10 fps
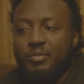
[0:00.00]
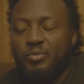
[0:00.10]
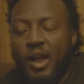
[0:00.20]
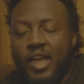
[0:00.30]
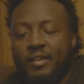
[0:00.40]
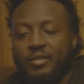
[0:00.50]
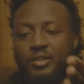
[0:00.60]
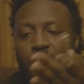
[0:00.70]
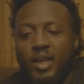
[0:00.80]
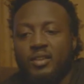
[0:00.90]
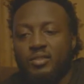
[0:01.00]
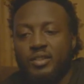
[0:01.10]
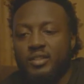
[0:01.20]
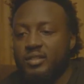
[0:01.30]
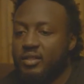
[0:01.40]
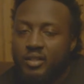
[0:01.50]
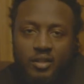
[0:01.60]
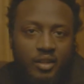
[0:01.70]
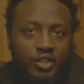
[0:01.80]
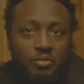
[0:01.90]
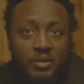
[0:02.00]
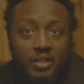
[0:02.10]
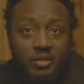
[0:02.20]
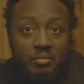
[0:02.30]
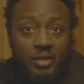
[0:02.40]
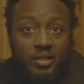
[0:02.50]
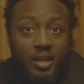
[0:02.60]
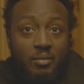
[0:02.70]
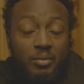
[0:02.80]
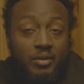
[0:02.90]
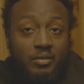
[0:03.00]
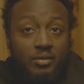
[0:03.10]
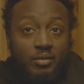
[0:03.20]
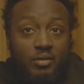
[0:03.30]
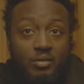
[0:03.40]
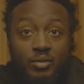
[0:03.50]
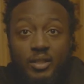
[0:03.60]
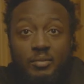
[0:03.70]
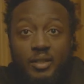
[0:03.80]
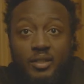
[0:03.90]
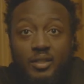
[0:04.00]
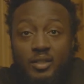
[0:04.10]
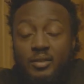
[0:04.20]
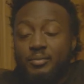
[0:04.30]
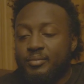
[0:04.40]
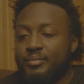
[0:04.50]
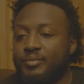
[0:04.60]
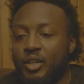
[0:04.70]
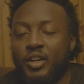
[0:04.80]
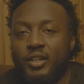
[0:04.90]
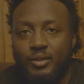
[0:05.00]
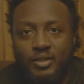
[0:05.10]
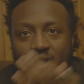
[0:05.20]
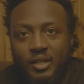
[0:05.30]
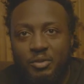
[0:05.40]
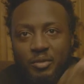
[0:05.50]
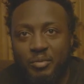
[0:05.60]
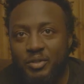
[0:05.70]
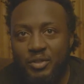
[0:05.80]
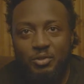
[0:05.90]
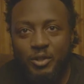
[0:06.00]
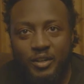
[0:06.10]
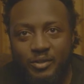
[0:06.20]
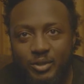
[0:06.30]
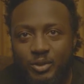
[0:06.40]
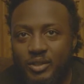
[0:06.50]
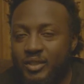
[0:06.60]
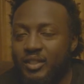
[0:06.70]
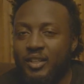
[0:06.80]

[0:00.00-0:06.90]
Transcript: right after the black screens. You be done with the mixtape in 20 minutes. All you gotta do is sync it with the music, whatever you're doing.